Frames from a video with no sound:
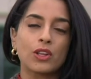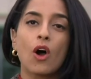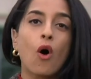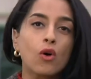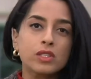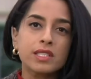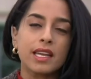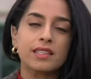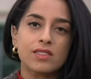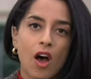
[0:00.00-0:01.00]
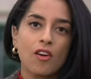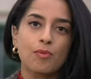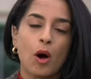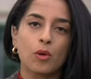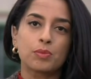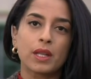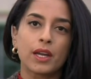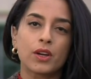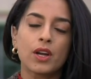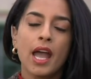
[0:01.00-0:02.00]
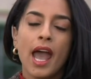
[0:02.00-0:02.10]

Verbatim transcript: an all-state softball player,